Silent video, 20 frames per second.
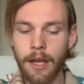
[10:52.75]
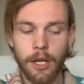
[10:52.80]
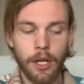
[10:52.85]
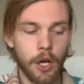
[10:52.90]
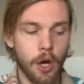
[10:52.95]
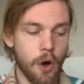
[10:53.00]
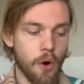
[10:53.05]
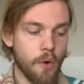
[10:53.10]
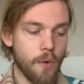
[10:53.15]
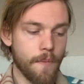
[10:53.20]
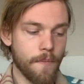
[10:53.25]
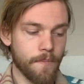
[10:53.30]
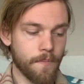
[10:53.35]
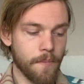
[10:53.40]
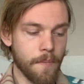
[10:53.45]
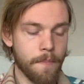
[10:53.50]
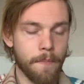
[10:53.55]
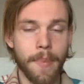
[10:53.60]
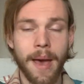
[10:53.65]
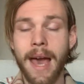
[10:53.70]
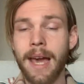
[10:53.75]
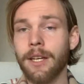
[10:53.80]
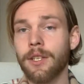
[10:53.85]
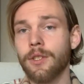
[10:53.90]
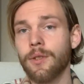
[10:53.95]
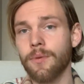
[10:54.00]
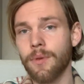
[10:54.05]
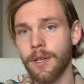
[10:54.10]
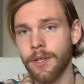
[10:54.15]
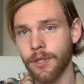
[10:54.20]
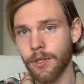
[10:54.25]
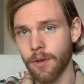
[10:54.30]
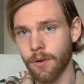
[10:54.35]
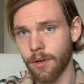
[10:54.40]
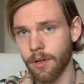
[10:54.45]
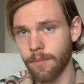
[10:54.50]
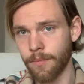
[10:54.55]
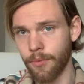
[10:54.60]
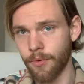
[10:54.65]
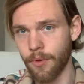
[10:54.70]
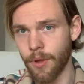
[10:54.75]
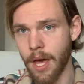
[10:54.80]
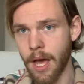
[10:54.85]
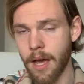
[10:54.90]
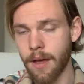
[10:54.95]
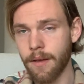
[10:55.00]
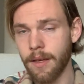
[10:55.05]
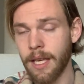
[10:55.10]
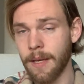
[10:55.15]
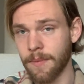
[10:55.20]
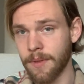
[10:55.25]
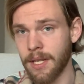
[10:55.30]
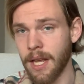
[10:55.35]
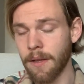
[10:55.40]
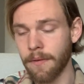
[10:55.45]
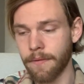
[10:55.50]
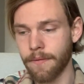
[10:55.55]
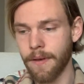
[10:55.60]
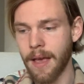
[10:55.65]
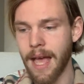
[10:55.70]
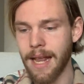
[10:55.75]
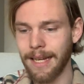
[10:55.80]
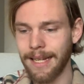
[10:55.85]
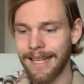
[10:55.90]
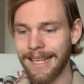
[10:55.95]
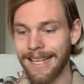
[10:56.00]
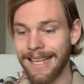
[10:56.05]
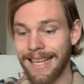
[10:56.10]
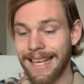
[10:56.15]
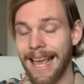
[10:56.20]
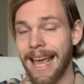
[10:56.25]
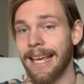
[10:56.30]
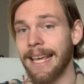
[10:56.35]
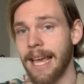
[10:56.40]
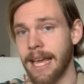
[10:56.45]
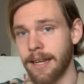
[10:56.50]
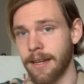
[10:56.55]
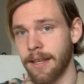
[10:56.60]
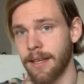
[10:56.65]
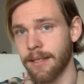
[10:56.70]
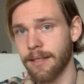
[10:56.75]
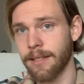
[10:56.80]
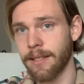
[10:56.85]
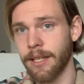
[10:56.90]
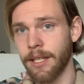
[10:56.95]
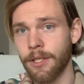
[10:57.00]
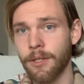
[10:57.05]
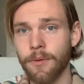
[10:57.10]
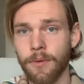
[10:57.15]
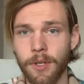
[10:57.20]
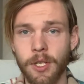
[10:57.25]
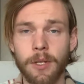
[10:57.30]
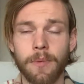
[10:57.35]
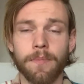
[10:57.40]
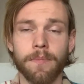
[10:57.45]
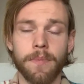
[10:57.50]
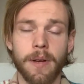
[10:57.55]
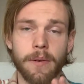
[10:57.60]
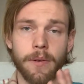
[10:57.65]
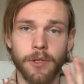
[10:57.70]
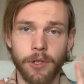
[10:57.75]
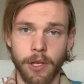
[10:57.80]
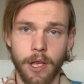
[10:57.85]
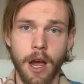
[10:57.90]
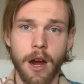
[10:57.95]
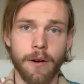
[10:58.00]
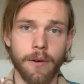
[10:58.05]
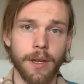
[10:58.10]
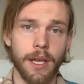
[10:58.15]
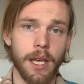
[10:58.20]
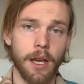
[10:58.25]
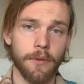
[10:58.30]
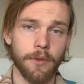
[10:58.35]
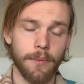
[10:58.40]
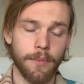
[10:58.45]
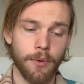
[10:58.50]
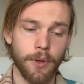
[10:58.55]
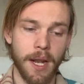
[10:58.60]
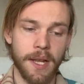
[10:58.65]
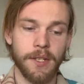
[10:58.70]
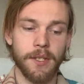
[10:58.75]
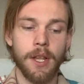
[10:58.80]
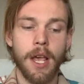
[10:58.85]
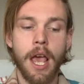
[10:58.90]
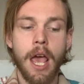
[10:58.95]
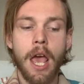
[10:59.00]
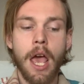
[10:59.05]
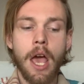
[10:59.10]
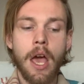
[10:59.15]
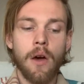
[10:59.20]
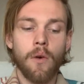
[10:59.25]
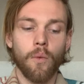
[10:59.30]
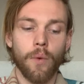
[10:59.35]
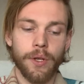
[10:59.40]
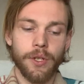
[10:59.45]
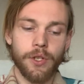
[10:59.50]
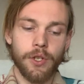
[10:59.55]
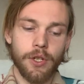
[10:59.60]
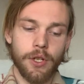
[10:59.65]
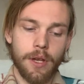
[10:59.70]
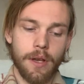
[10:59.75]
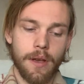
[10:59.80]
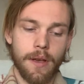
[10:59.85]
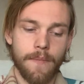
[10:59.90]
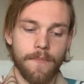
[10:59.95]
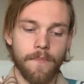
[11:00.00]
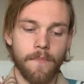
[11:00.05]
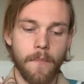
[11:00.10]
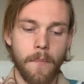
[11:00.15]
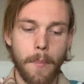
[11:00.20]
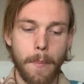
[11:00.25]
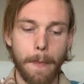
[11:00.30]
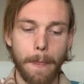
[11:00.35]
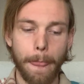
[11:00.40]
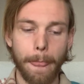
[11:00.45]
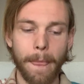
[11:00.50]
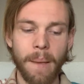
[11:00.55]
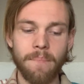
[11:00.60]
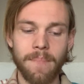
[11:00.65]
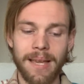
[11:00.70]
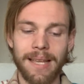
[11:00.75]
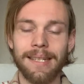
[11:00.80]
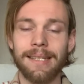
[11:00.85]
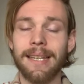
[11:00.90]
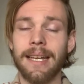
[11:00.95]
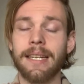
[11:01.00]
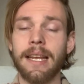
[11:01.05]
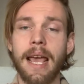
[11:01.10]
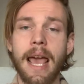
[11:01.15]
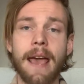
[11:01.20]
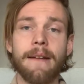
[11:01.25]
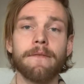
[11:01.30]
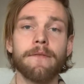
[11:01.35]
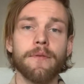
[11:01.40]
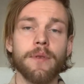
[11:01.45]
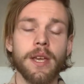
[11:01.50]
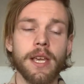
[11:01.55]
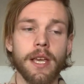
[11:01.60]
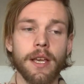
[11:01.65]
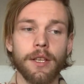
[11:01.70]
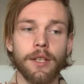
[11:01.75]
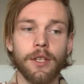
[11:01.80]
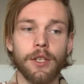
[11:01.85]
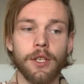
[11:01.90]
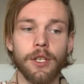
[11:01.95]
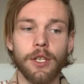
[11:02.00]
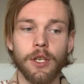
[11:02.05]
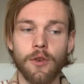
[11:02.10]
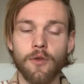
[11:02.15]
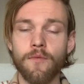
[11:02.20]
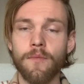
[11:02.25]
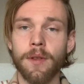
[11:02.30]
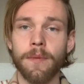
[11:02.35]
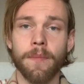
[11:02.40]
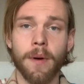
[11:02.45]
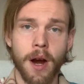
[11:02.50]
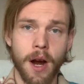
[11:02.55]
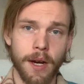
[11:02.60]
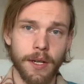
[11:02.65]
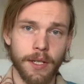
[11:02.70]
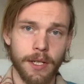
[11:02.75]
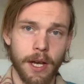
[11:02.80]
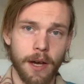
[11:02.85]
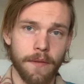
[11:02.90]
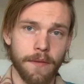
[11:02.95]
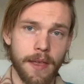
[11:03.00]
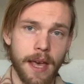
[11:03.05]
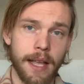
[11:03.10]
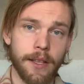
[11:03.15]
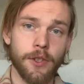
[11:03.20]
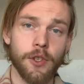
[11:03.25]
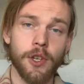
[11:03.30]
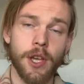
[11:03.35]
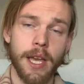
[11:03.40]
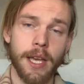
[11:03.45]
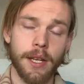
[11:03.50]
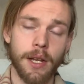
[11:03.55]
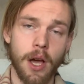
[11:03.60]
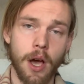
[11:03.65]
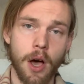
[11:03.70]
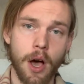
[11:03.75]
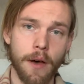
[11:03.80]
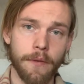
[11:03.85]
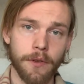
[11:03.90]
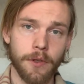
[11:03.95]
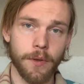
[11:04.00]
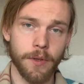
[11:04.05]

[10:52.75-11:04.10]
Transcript: go back to the historical Buddha himself, and he again is linked to the spiritual hierarchy of the Buddhas, which means that every human part of that chain of